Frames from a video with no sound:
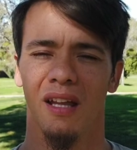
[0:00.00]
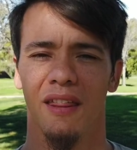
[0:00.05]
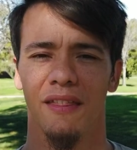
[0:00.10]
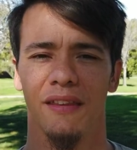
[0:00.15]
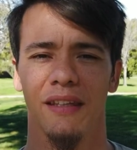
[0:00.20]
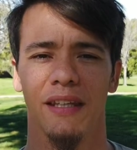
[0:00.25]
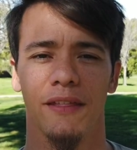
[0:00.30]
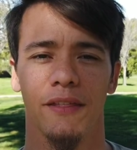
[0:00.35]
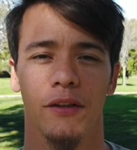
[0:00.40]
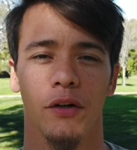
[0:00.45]

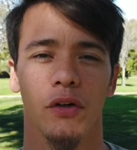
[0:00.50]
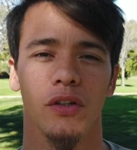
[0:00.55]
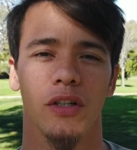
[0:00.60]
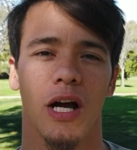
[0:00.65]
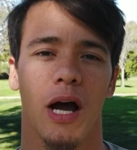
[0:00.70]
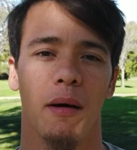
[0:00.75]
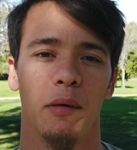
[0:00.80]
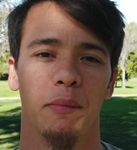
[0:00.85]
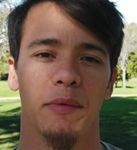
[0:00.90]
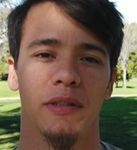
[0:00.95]
The third
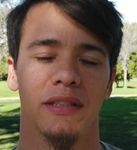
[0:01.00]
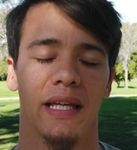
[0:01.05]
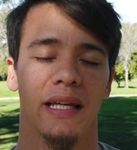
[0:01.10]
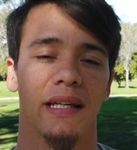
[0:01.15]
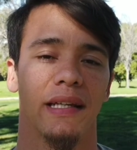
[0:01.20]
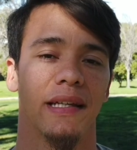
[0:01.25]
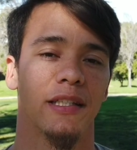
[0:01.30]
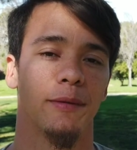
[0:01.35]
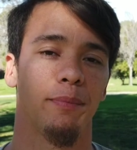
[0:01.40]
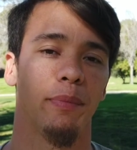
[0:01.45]
common
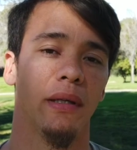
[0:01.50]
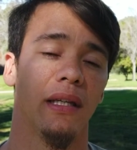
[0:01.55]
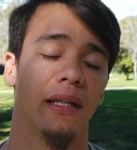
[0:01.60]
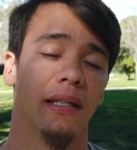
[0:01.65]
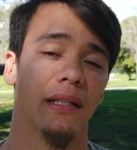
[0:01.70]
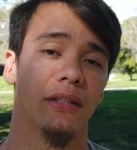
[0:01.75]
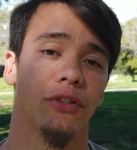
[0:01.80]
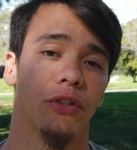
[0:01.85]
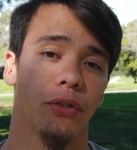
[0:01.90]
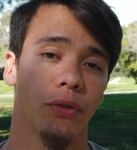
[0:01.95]
mistake is
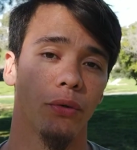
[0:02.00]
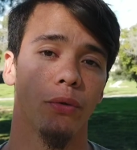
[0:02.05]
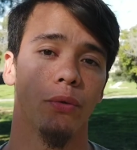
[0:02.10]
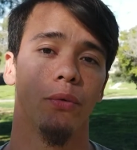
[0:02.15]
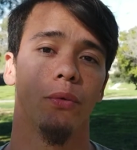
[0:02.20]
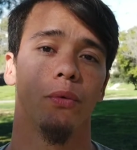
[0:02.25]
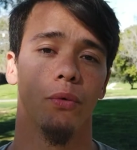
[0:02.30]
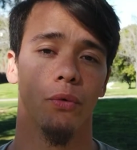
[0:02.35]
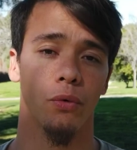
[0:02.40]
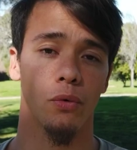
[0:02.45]
being
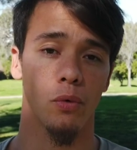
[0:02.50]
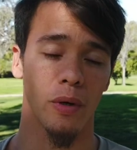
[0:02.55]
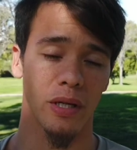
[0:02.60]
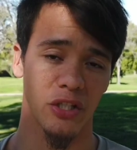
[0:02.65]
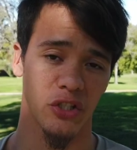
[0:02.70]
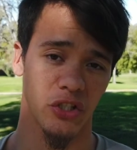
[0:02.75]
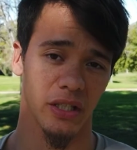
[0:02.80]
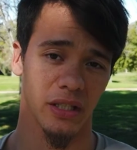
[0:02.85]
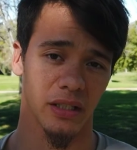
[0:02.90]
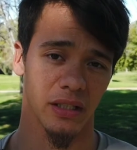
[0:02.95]
too
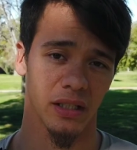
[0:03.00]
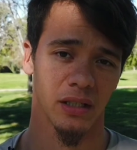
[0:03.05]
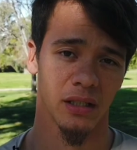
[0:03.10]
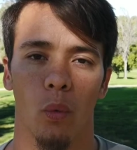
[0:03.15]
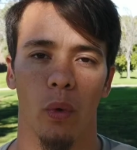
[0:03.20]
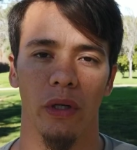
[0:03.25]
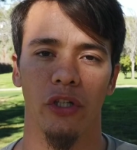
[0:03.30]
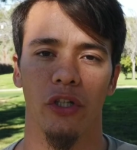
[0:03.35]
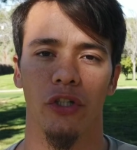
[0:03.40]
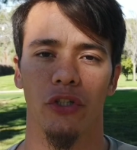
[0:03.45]
rigid.
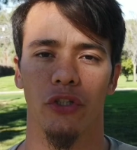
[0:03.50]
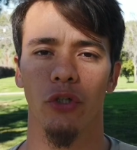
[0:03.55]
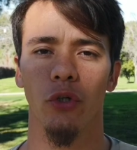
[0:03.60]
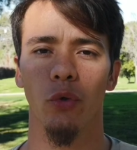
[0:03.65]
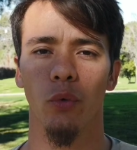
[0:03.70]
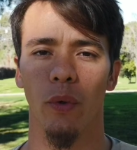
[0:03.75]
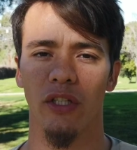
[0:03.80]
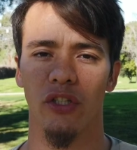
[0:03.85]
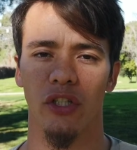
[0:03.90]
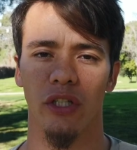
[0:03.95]
When you're too
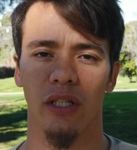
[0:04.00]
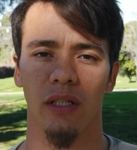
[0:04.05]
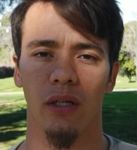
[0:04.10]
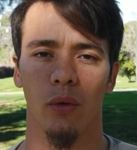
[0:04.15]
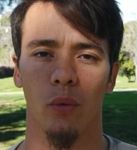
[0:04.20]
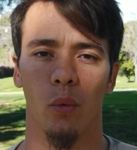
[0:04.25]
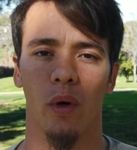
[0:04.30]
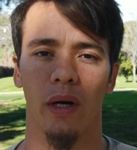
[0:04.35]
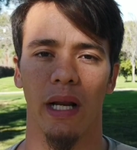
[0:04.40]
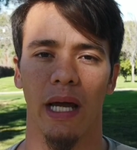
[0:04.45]
rigid,
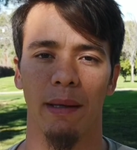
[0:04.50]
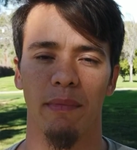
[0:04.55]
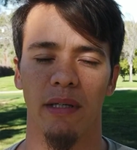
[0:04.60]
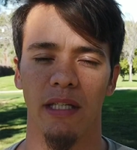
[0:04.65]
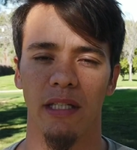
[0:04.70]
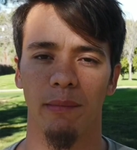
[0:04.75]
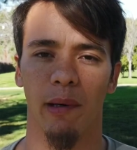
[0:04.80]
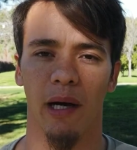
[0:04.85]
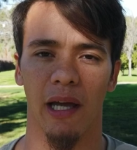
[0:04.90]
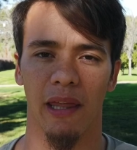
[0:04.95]
what I
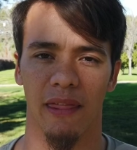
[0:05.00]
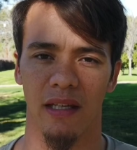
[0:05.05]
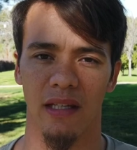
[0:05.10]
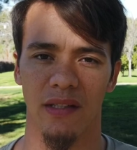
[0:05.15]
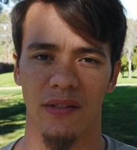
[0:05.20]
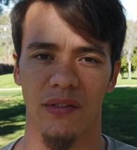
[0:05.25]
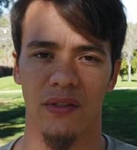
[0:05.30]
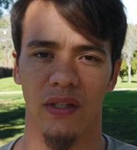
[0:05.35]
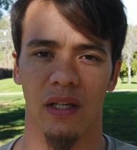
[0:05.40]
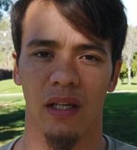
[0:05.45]
mean by
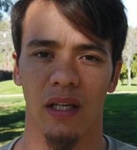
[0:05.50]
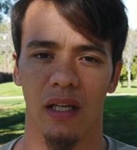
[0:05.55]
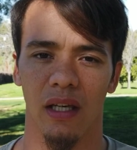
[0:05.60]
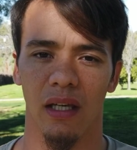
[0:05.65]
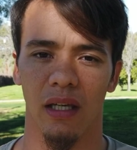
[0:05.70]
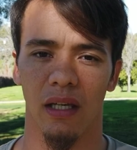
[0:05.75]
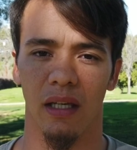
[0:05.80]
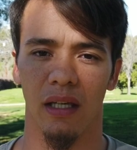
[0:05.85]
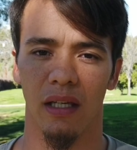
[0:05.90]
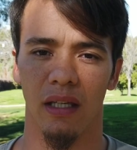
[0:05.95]
this
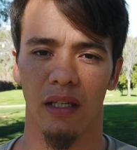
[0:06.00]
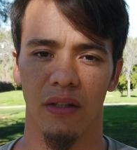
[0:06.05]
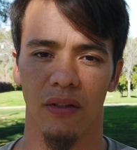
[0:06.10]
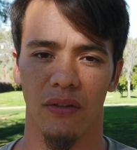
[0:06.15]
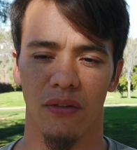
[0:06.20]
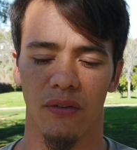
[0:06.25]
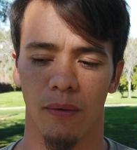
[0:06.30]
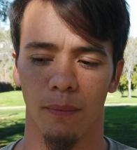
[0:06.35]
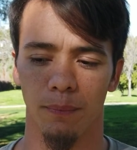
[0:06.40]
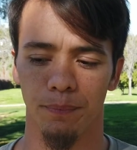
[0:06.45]

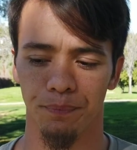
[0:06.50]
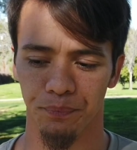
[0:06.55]
is